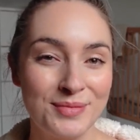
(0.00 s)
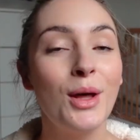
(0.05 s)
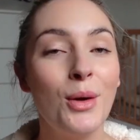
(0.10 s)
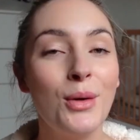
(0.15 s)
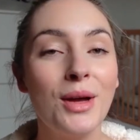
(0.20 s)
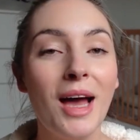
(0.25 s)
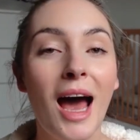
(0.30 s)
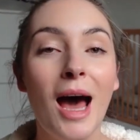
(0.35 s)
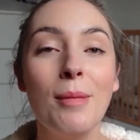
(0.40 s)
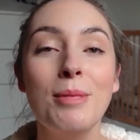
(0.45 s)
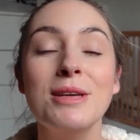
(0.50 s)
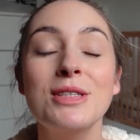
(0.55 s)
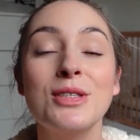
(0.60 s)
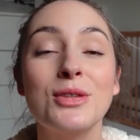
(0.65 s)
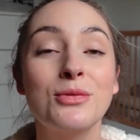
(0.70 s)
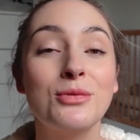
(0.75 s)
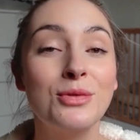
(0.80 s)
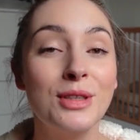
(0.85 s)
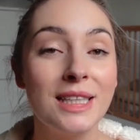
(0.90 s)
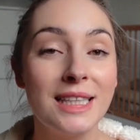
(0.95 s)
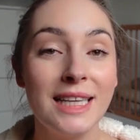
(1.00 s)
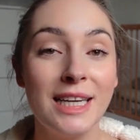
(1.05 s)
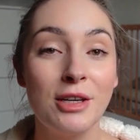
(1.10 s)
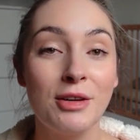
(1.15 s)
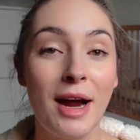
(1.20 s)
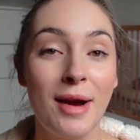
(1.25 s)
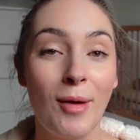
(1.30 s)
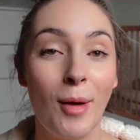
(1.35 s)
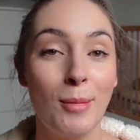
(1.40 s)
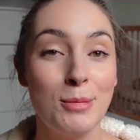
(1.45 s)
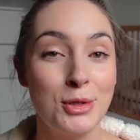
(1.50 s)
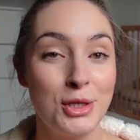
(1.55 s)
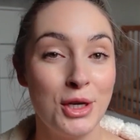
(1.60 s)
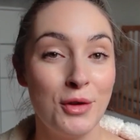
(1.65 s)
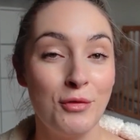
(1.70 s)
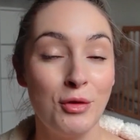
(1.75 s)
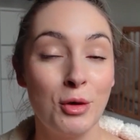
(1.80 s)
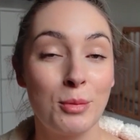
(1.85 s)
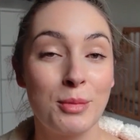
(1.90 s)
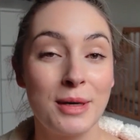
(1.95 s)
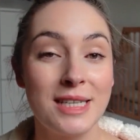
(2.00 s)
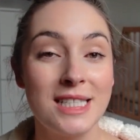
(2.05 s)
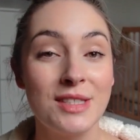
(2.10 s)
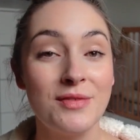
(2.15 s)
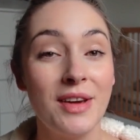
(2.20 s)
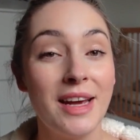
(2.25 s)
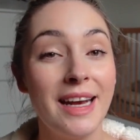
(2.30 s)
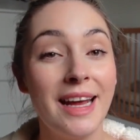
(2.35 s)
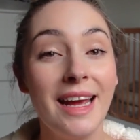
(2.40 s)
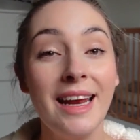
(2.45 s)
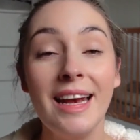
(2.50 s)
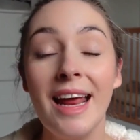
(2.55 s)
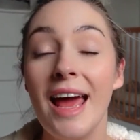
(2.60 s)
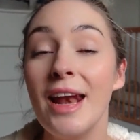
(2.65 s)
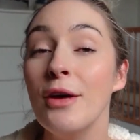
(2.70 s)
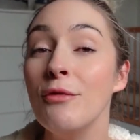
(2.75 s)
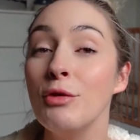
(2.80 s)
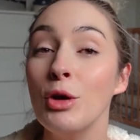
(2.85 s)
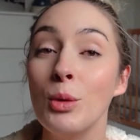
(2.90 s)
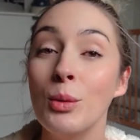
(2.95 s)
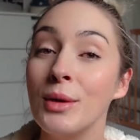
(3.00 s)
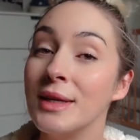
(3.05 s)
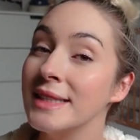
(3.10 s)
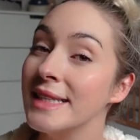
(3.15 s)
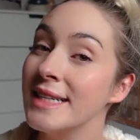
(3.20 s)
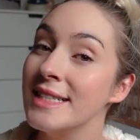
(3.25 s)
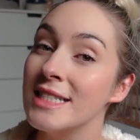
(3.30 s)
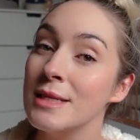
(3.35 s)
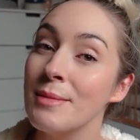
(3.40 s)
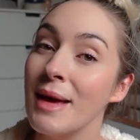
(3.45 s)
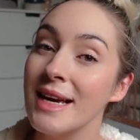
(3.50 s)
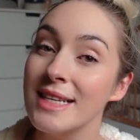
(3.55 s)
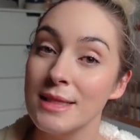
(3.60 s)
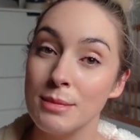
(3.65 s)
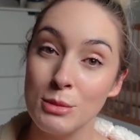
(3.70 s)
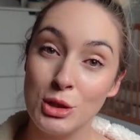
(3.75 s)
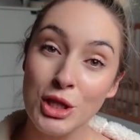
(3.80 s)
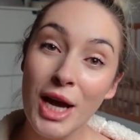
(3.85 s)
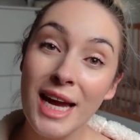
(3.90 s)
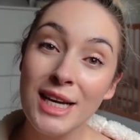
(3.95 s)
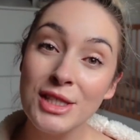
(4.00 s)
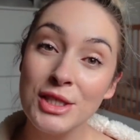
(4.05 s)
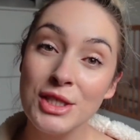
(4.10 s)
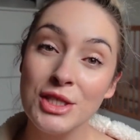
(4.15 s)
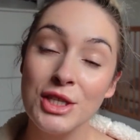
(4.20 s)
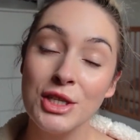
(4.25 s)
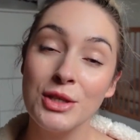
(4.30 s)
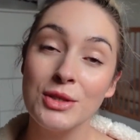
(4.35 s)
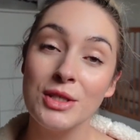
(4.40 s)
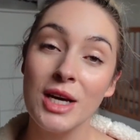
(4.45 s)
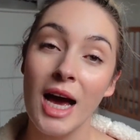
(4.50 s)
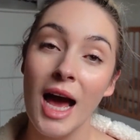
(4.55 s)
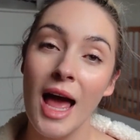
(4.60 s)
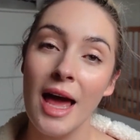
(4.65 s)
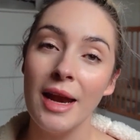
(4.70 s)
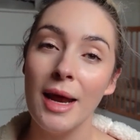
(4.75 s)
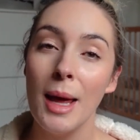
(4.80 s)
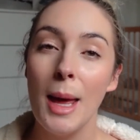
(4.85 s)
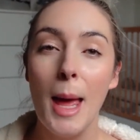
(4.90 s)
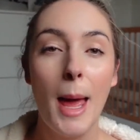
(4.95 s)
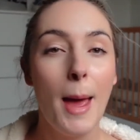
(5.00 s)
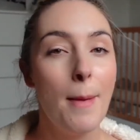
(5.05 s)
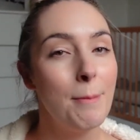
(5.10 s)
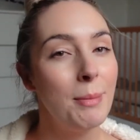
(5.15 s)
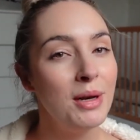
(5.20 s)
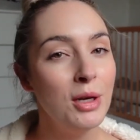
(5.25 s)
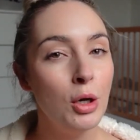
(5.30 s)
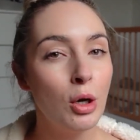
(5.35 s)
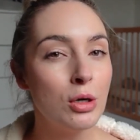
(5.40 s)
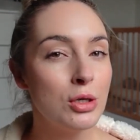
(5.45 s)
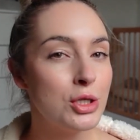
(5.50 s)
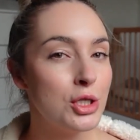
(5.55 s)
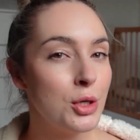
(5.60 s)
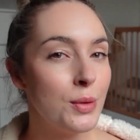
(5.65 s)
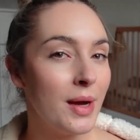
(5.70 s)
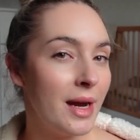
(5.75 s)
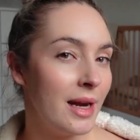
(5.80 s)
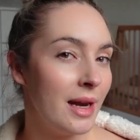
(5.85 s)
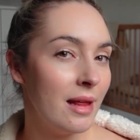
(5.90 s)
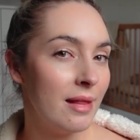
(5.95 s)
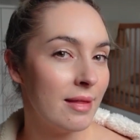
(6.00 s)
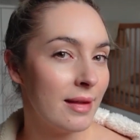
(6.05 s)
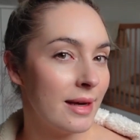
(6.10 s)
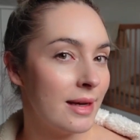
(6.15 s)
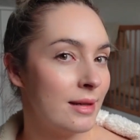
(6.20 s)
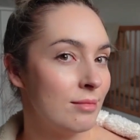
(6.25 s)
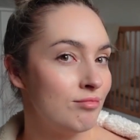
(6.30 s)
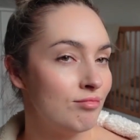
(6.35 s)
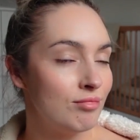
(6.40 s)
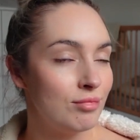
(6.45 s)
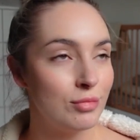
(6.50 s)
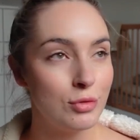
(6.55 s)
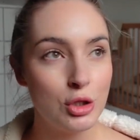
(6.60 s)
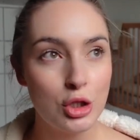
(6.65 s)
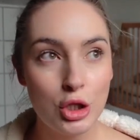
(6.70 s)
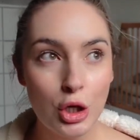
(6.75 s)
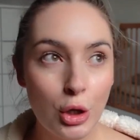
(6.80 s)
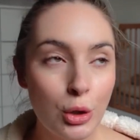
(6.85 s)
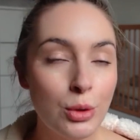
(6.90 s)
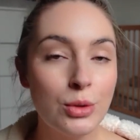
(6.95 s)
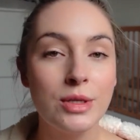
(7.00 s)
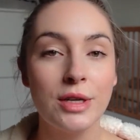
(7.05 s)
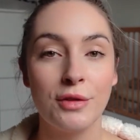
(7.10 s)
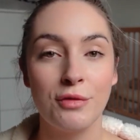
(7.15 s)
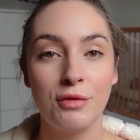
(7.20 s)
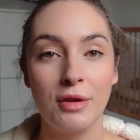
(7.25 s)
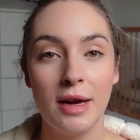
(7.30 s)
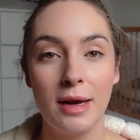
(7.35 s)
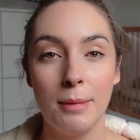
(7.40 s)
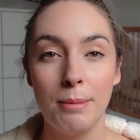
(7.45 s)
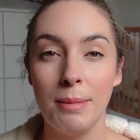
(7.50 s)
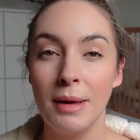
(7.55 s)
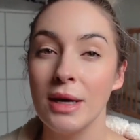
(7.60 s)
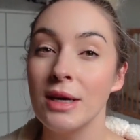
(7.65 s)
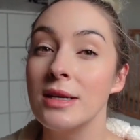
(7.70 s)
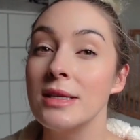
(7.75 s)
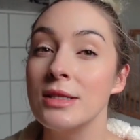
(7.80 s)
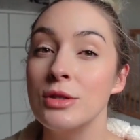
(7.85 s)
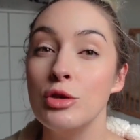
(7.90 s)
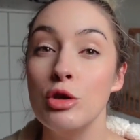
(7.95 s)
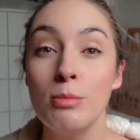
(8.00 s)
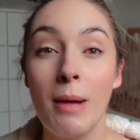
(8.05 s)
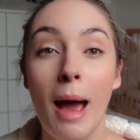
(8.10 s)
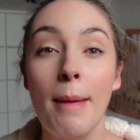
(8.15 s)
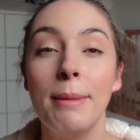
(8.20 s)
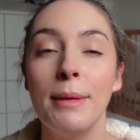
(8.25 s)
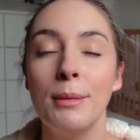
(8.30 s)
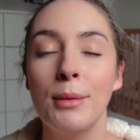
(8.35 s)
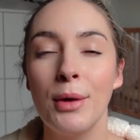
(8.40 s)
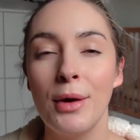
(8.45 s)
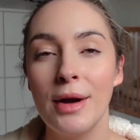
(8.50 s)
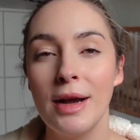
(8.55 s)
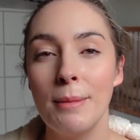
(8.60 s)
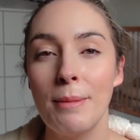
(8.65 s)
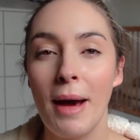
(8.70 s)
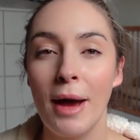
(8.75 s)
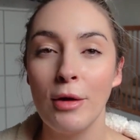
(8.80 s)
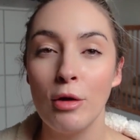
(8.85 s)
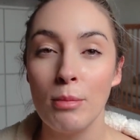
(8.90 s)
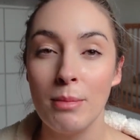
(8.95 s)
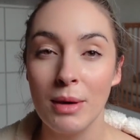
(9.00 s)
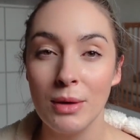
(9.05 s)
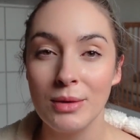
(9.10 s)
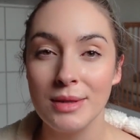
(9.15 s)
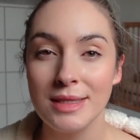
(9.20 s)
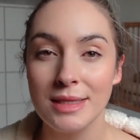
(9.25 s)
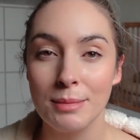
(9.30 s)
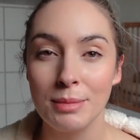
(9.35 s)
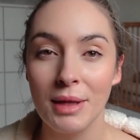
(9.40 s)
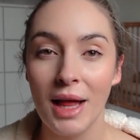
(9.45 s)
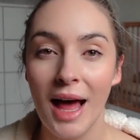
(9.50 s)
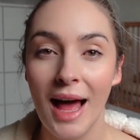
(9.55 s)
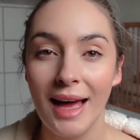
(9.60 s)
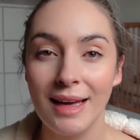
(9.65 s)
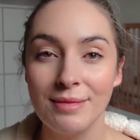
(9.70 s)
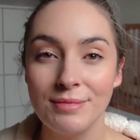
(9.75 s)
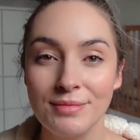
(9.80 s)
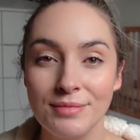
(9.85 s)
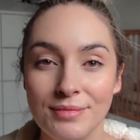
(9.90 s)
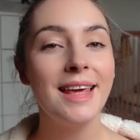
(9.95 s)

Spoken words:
Low carb is a really great option if you're breastfeeding and if you're wanting to make some changes to your diet, but not do anything too different because you might be worried about your milk supply.